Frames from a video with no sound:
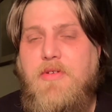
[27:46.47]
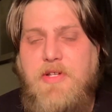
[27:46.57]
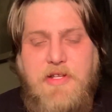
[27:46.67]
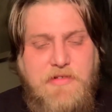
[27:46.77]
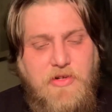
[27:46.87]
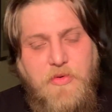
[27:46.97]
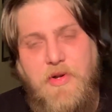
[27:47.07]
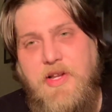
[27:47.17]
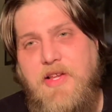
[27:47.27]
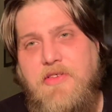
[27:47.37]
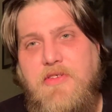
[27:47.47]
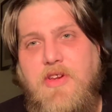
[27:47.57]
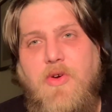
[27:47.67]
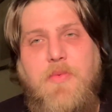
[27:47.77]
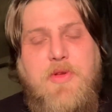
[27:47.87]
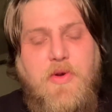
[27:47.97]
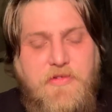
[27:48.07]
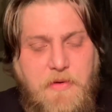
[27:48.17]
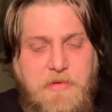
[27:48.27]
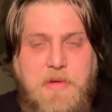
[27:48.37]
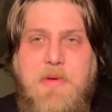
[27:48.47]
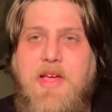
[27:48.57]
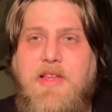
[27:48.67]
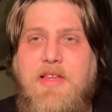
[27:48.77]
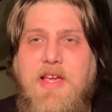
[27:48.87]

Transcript: And that's literally what it is. You know, when you accept him in,